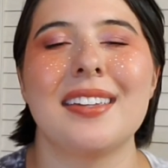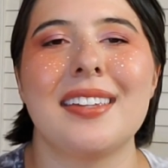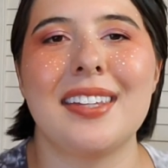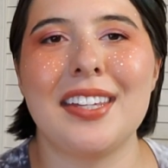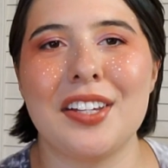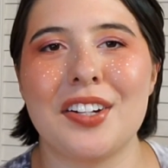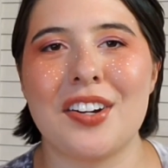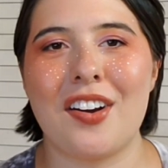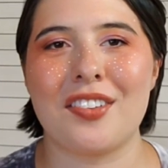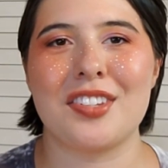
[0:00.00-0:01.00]

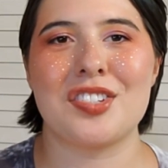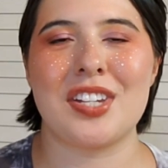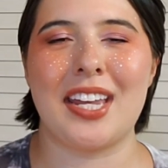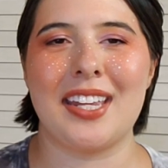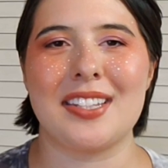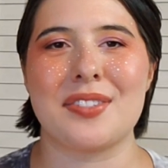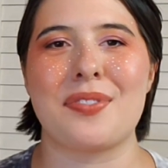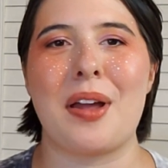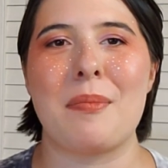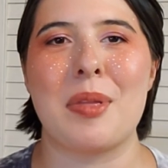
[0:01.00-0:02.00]
Here are the shades
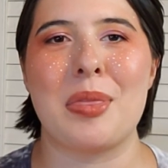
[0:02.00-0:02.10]
from